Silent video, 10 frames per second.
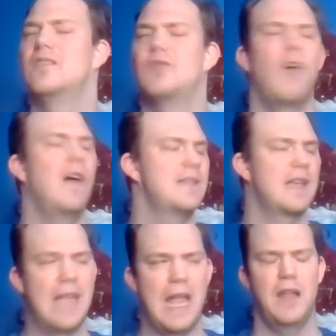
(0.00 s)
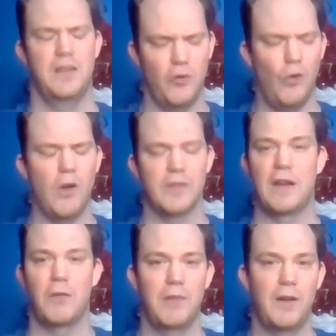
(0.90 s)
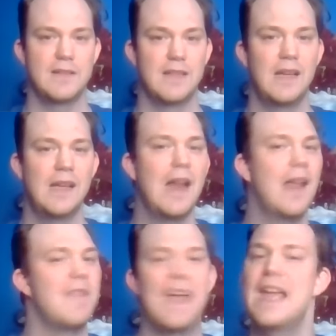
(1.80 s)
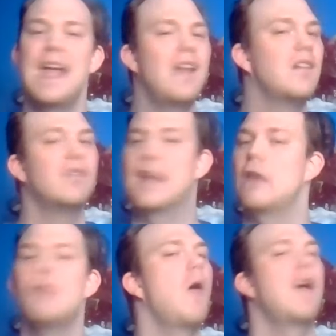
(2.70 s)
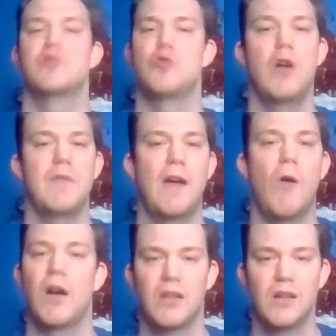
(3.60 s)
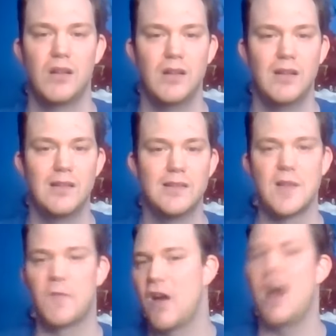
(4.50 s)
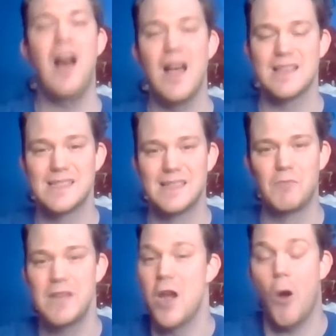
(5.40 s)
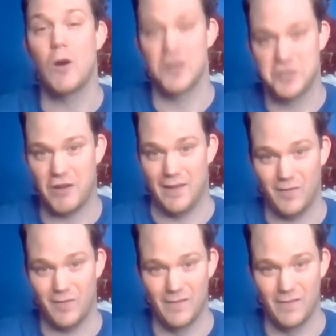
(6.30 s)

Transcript: clients that can't talk, they don't realize they can't, they don't know how strong they are. So for us, we know our strength,